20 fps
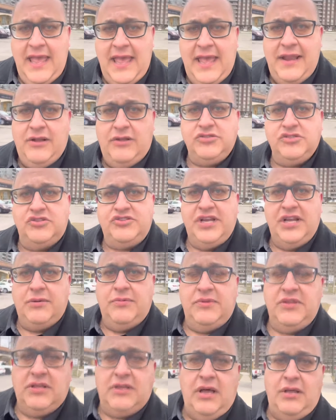And also, check
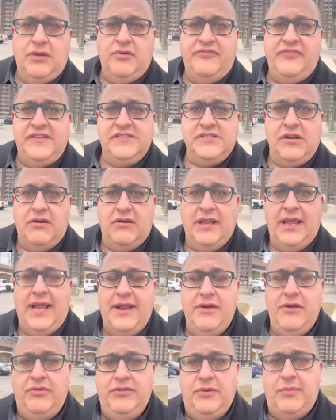what the condo fees are. Like,
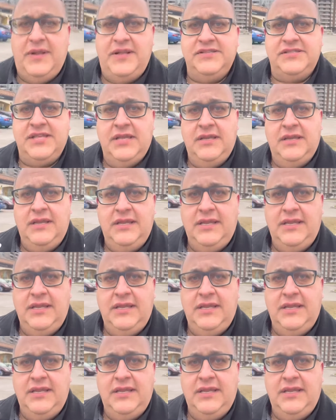I know the ones,